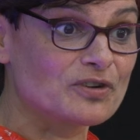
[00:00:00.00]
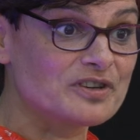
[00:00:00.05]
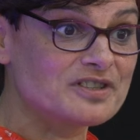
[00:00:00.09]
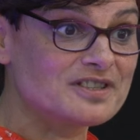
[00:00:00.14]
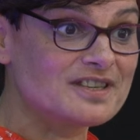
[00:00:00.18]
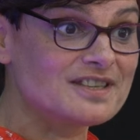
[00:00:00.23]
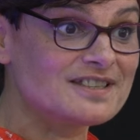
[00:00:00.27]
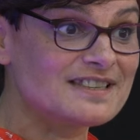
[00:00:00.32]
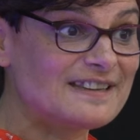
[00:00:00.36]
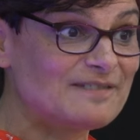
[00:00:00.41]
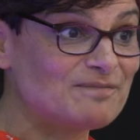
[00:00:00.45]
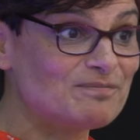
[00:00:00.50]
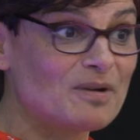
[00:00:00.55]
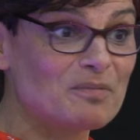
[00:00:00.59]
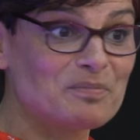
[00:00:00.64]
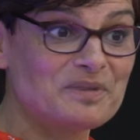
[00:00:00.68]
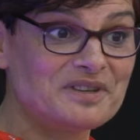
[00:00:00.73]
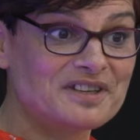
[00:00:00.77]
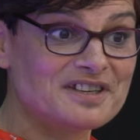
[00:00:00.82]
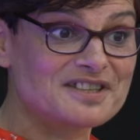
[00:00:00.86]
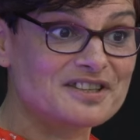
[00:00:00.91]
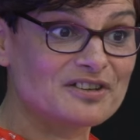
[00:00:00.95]
voices, even when
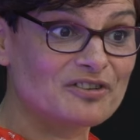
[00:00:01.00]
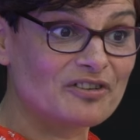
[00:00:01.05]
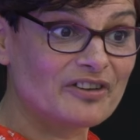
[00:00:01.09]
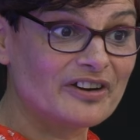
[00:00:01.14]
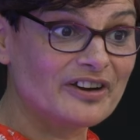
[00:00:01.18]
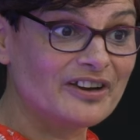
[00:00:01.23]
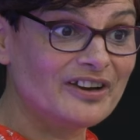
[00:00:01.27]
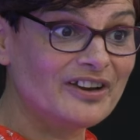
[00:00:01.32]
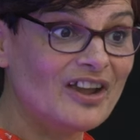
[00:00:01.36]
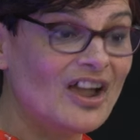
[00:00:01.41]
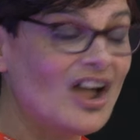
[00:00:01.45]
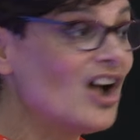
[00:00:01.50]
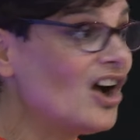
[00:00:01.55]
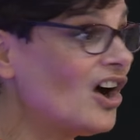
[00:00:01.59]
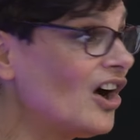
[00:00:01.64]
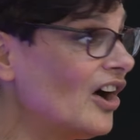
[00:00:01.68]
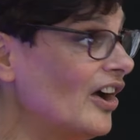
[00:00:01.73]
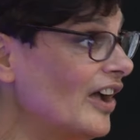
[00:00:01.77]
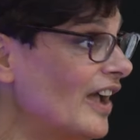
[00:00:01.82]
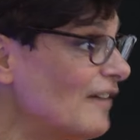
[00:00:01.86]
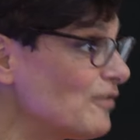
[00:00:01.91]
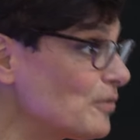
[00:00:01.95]
we disagree.
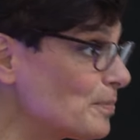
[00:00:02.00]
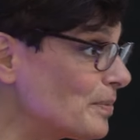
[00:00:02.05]
I have